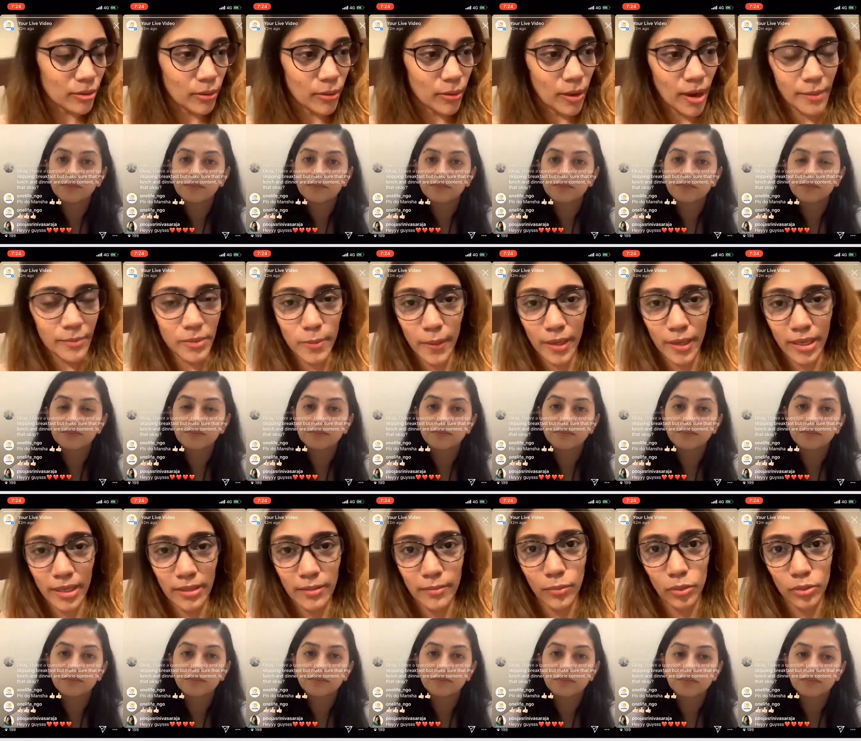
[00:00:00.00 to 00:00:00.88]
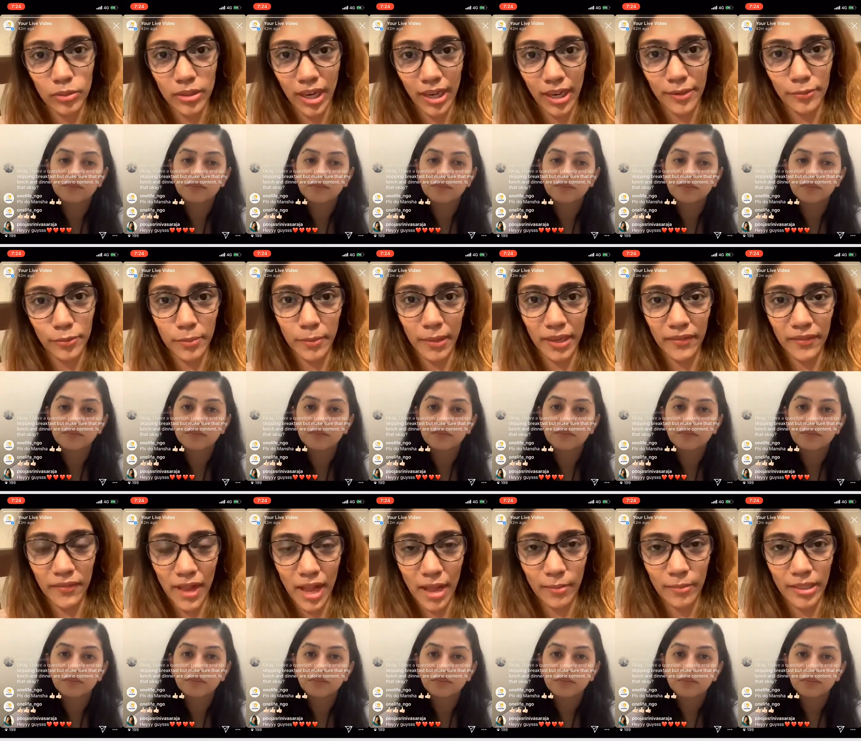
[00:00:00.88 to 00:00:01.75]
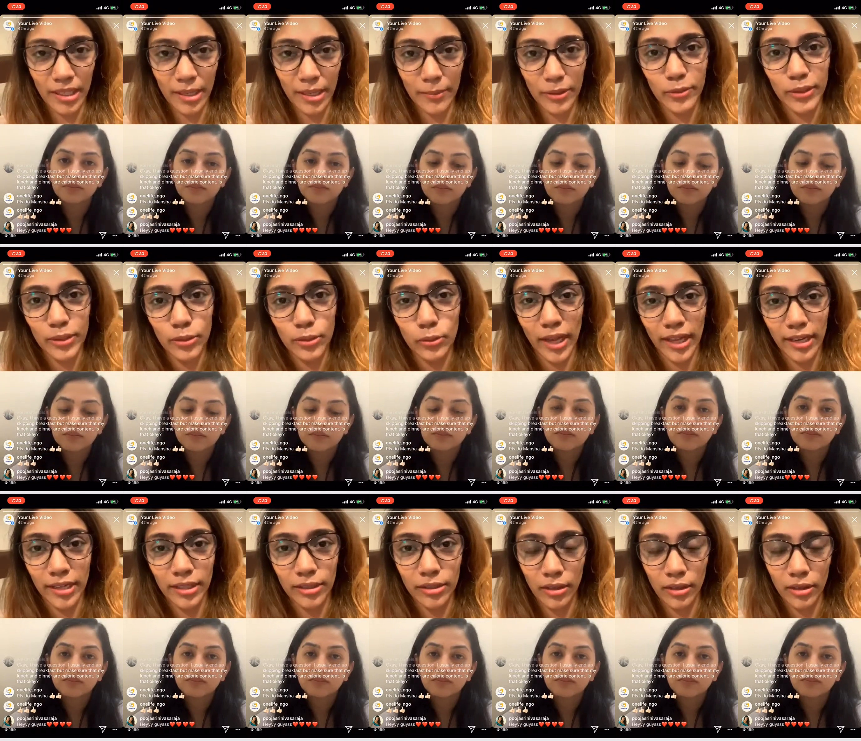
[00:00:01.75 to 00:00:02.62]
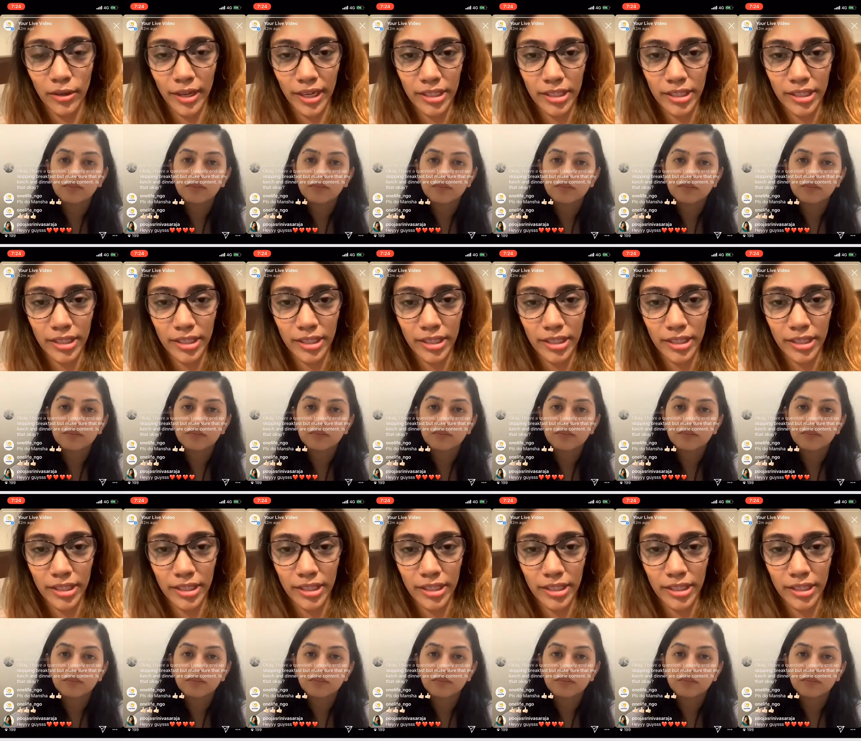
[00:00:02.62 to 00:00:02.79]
Speaker 1: spending more time with my family. I mean, we do get into occasional